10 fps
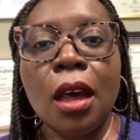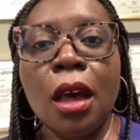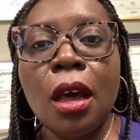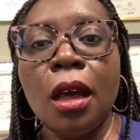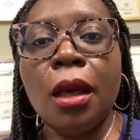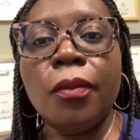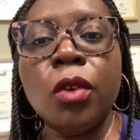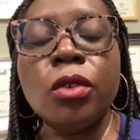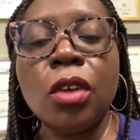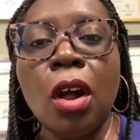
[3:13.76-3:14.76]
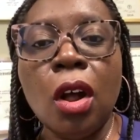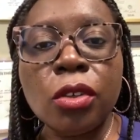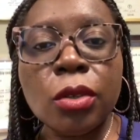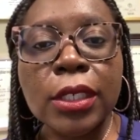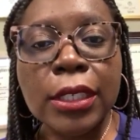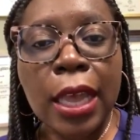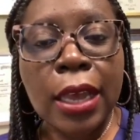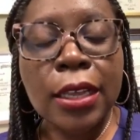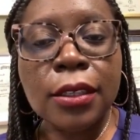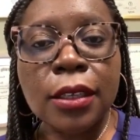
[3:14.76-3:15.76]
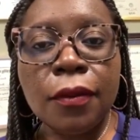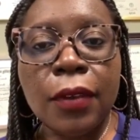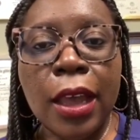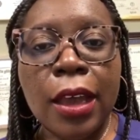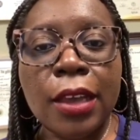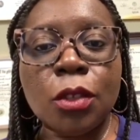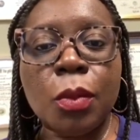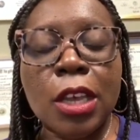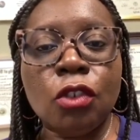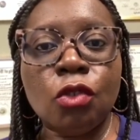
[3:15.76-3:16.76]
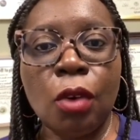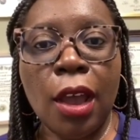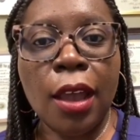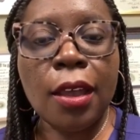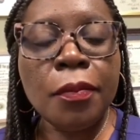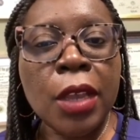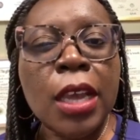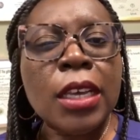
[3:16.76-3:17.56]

Those are also signs of the eyes being dry.